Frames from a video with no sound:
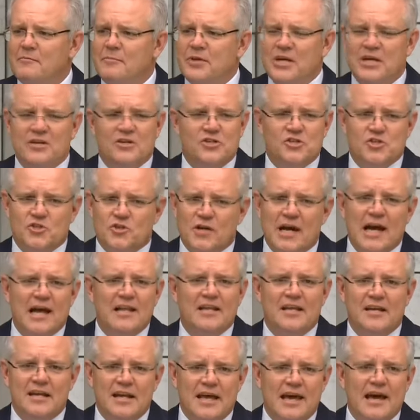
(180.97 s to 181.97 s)
be in
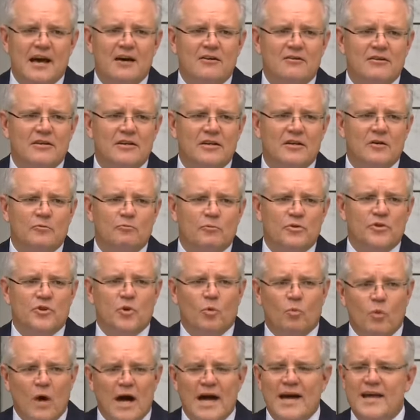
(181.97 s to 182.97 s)
Australia now with
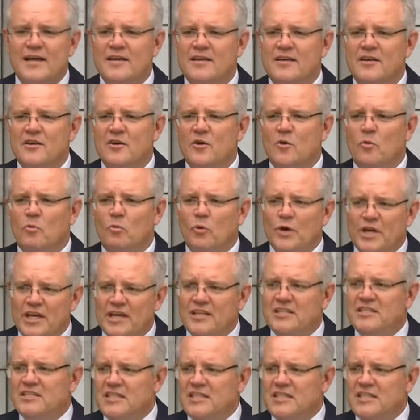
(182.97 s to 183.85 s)
the way we are